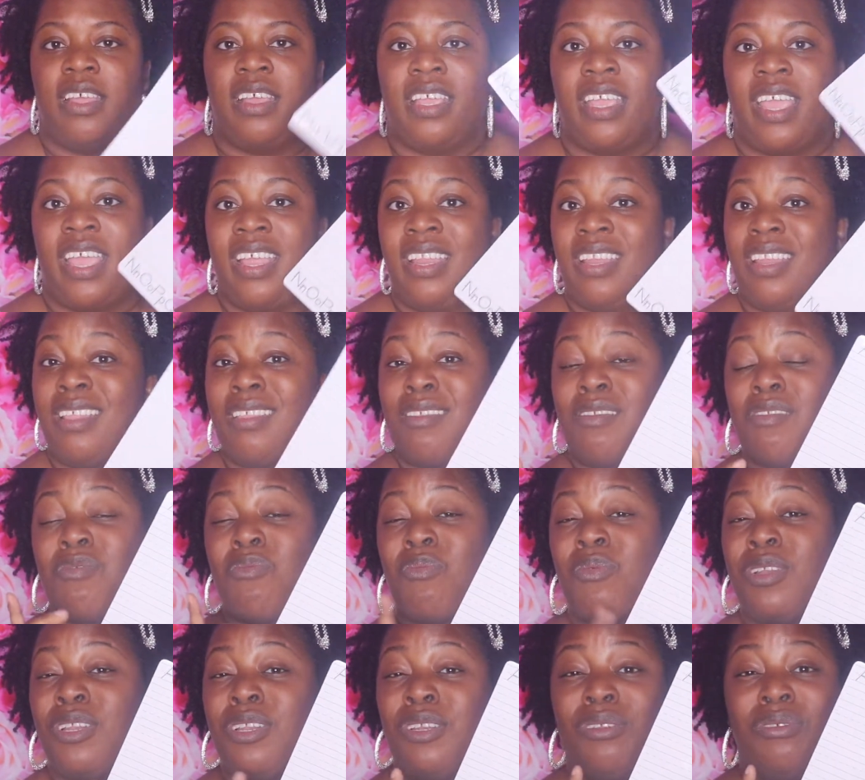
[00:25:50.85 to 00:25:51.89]
Again, this is
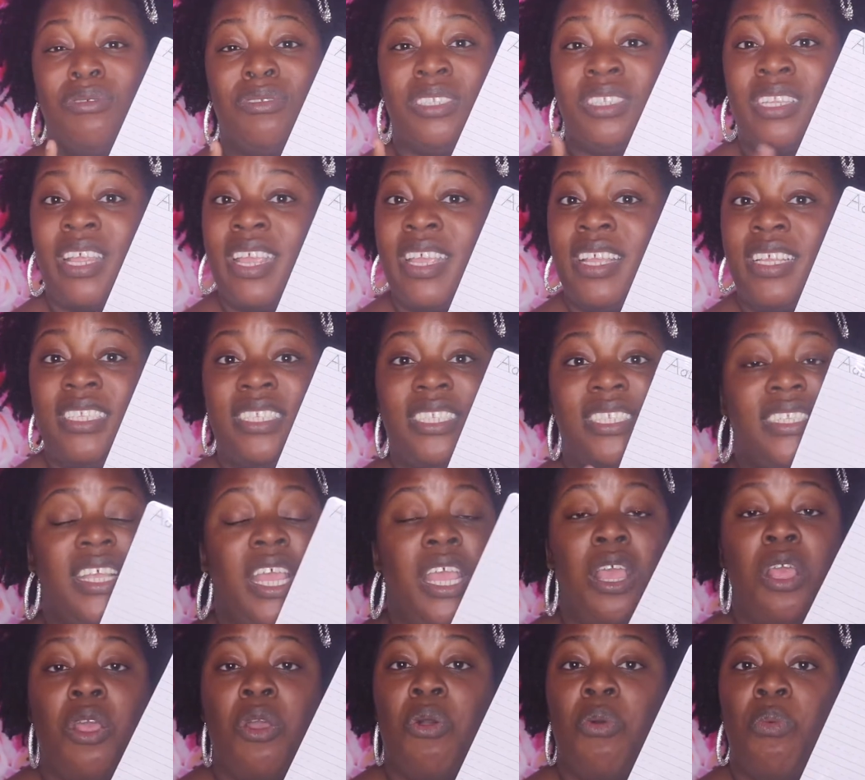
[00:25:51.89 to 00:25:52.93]
one of those things
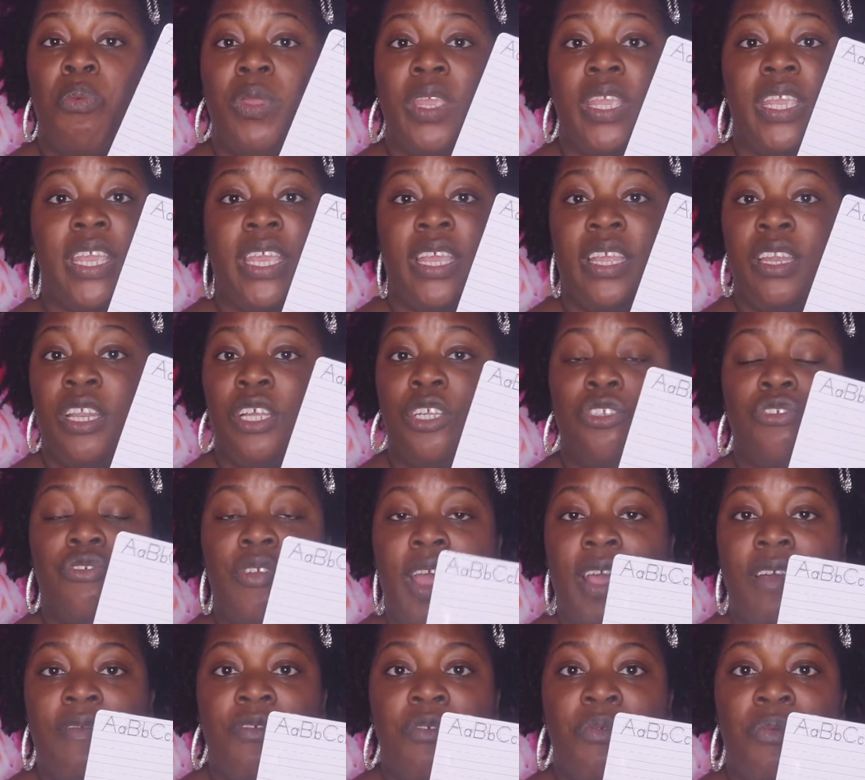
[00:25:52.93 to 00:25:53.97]
we can
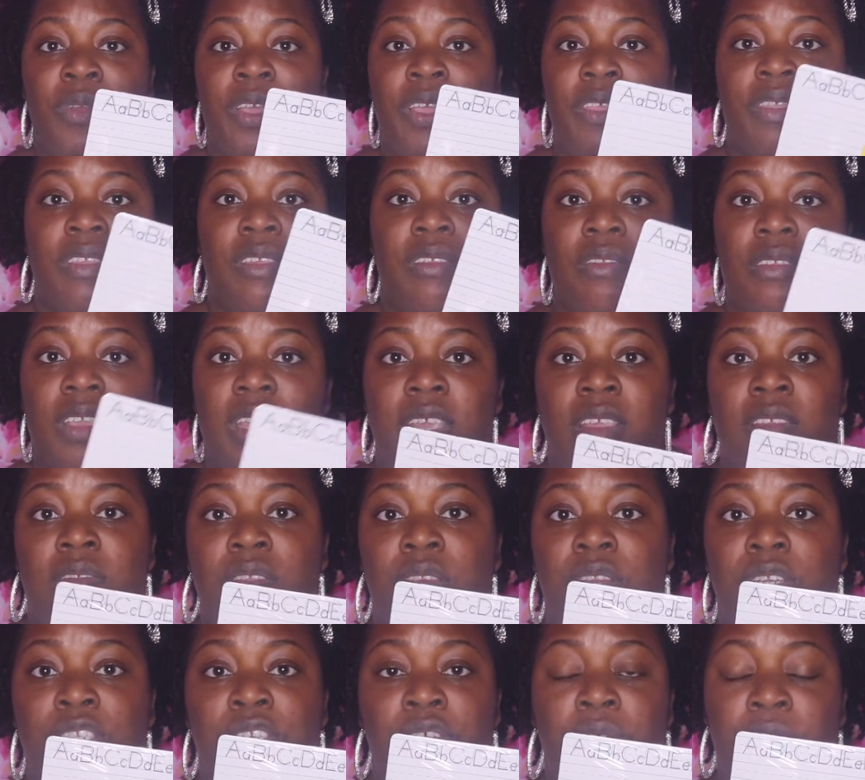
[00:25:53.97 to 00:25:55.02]
travel with. It's easy
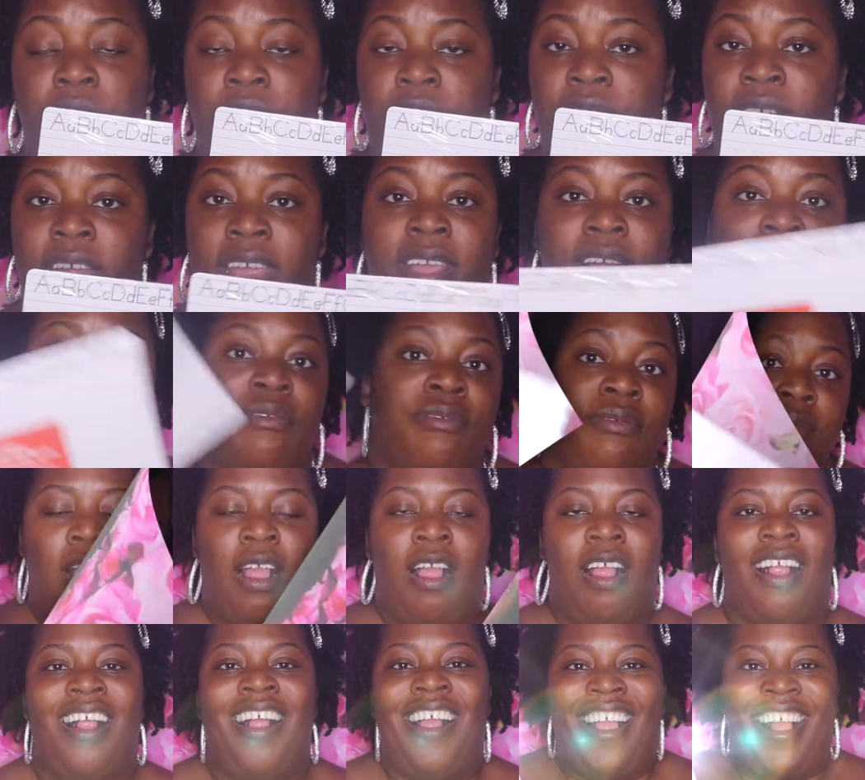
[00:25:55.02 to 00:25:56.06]
to tote around.
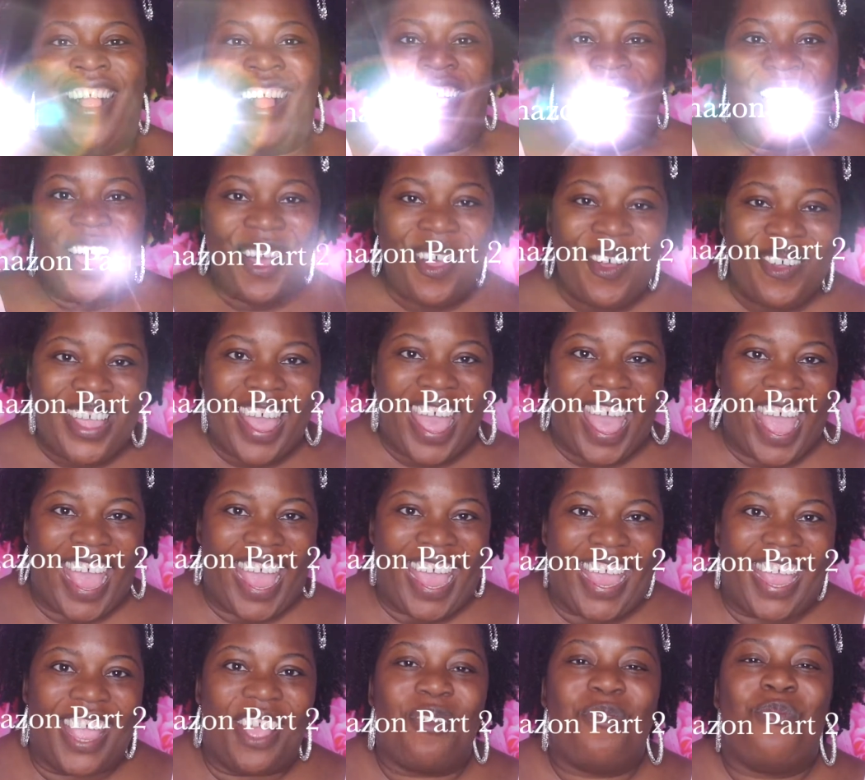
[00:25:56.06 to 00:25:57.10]

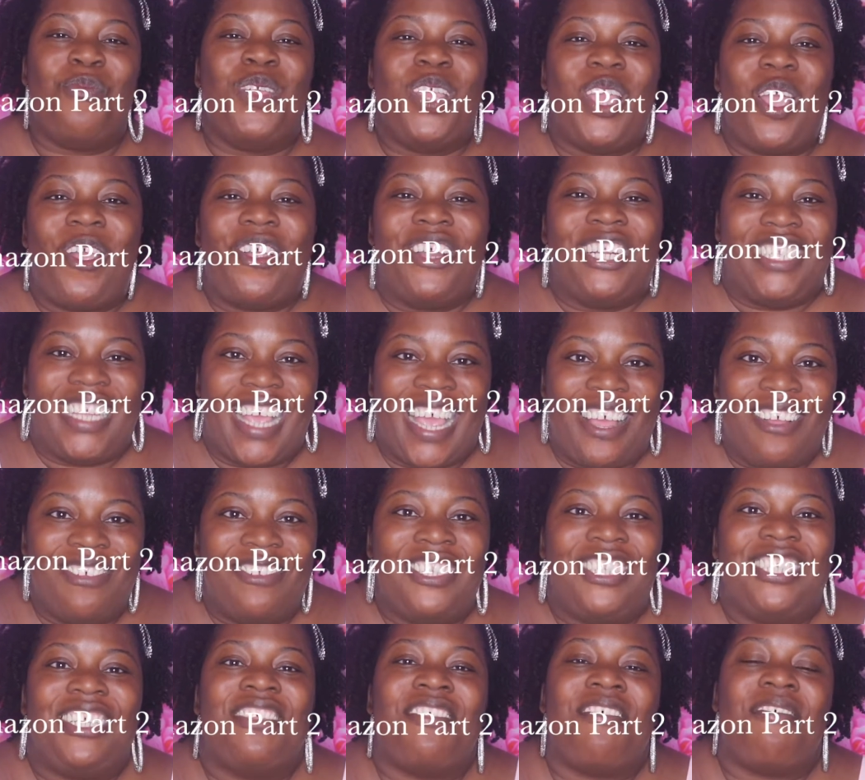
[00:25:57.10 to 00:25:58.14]
Okay, we are
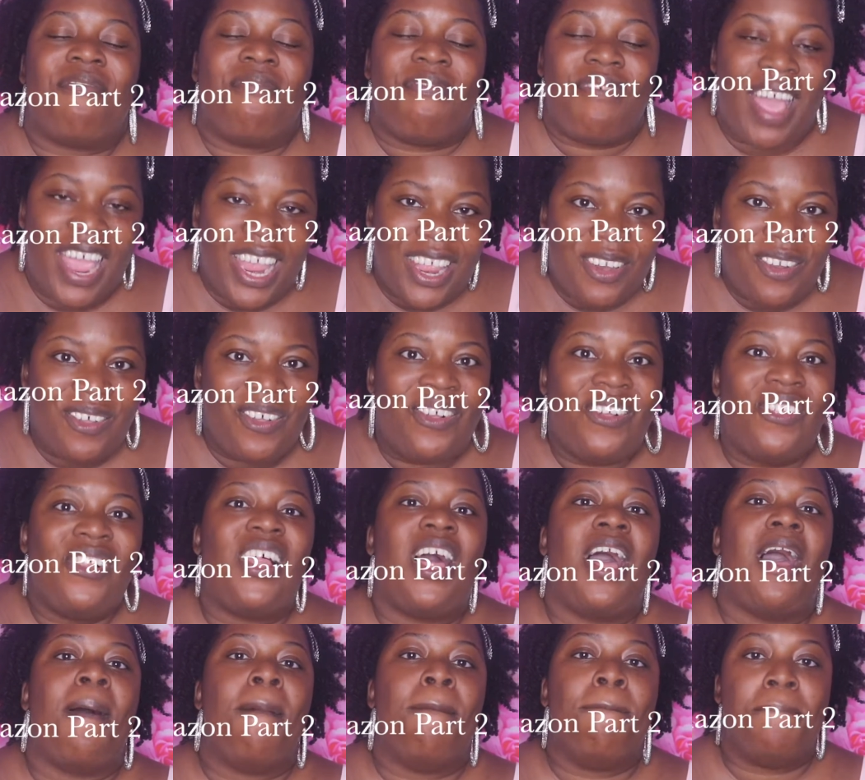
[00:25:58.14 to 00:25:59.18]
down to the
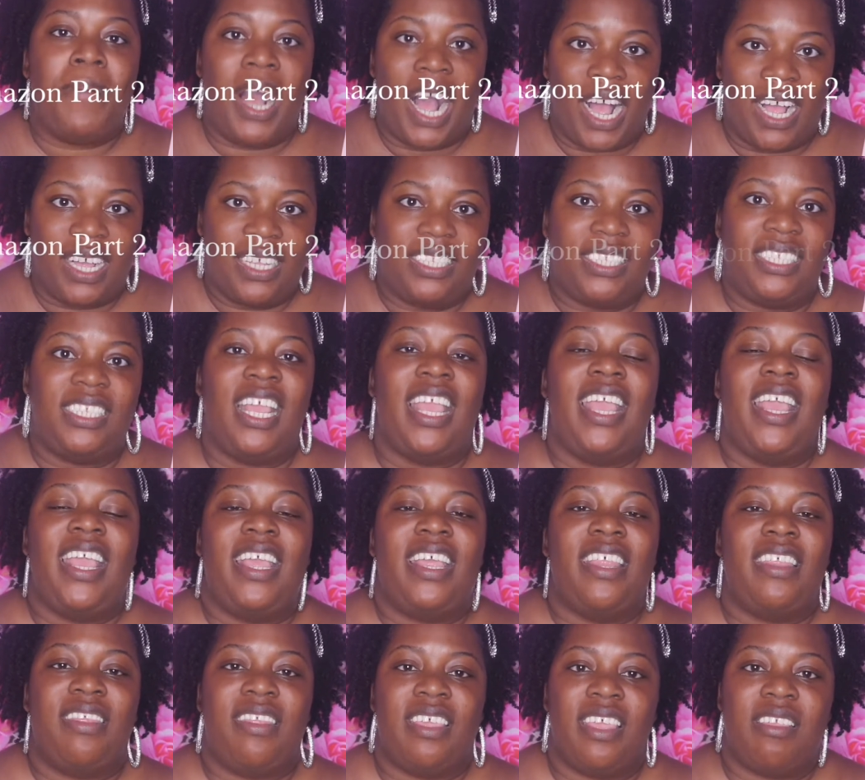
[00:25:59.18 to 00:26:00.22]
final box.
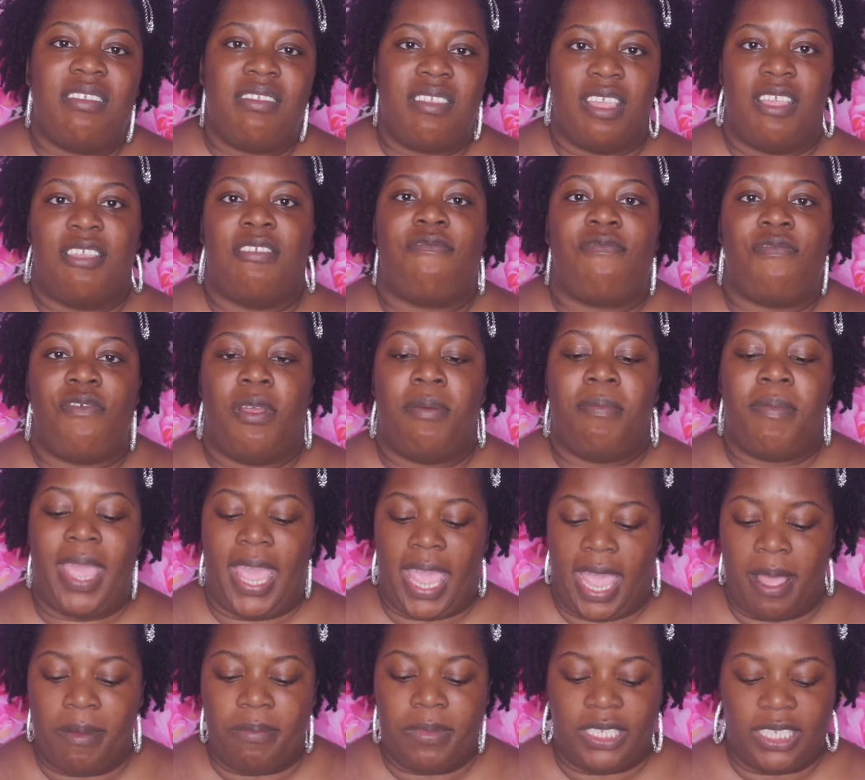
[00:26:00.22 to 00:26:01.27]
This is from
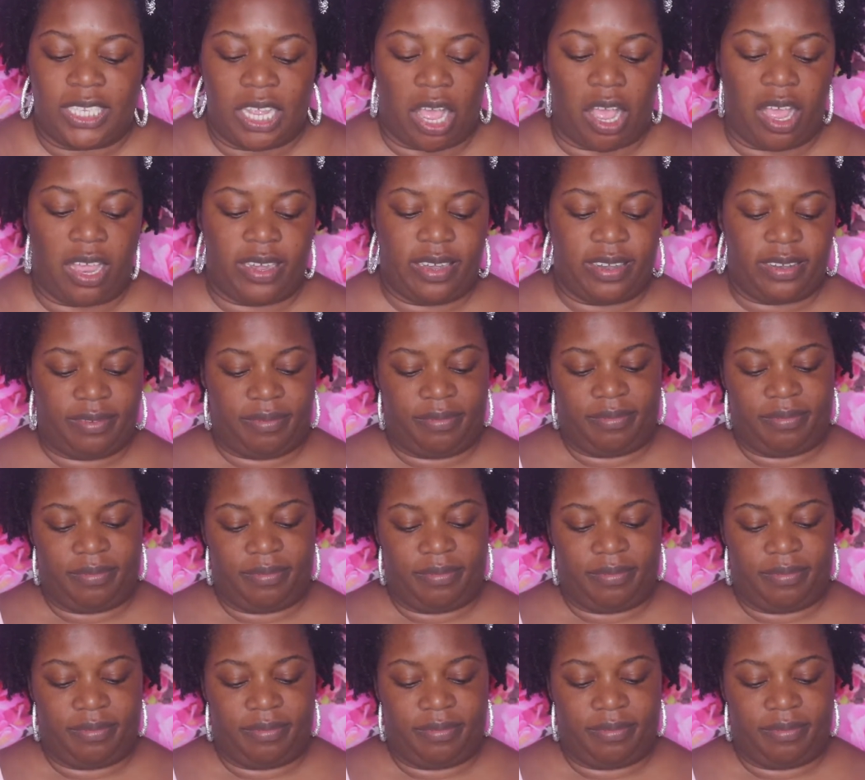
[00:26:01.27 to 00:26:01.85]
Amazon.